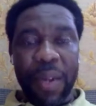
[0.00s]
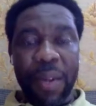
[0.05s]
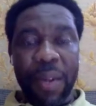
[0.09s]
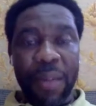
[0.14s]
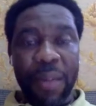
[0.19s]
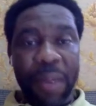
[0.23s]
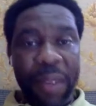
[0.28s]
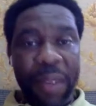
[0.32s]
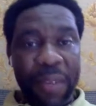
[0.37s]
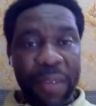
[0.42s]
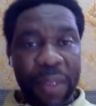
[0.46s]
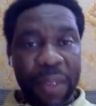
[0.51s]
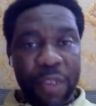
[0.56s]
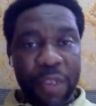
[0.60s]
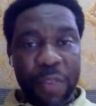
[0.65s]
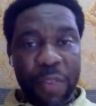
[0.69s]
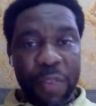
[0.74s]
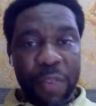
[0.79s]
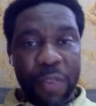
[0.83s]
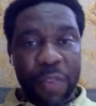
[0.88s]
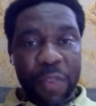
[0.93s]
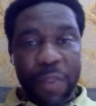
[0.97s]
And I believe that the
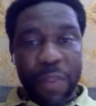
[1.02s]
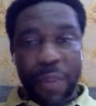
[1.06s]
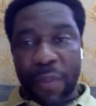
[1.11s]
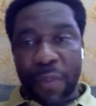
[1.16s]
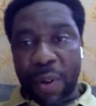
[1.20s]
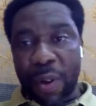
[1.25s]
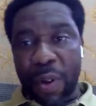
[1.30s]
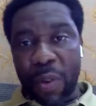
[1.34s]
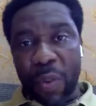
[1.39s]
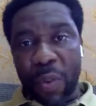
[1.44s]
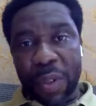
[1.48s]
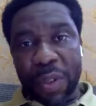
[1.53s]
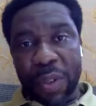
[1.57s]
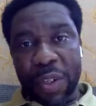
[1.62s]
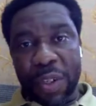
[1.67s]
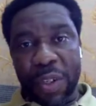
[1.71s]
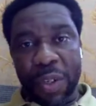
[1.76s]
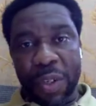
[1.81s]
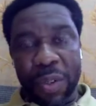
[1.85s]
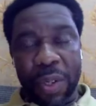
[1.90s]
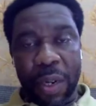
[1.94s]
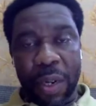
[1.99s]
Spirit of God will
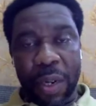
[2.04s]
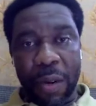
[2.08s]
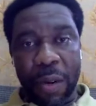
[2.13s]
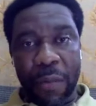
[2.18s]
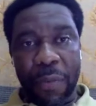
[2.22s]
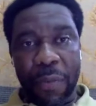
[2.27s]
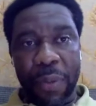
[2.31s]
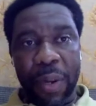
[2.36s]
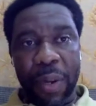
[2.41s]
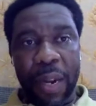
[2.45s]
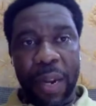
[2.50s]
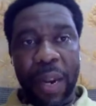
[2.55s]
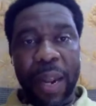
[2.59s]
teach us a lot of things.